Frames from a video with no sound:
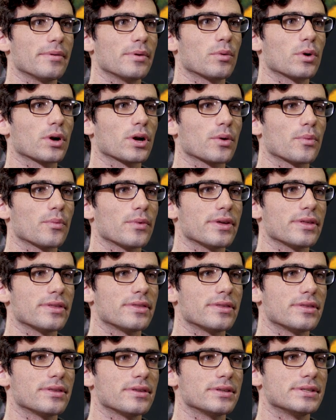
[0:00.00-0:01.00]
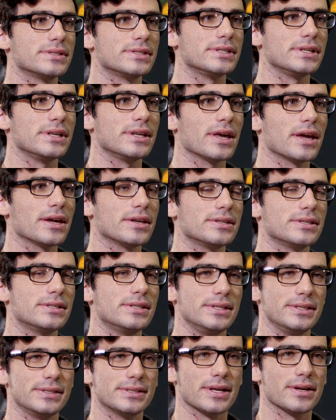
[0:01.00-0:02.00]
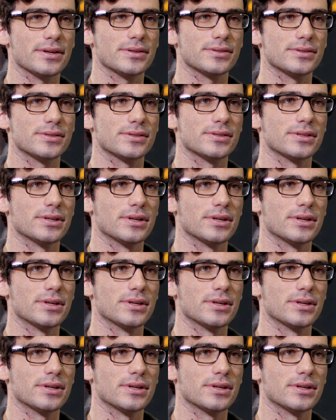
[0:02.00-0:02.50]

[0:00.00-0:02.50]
been working with CD8 T cells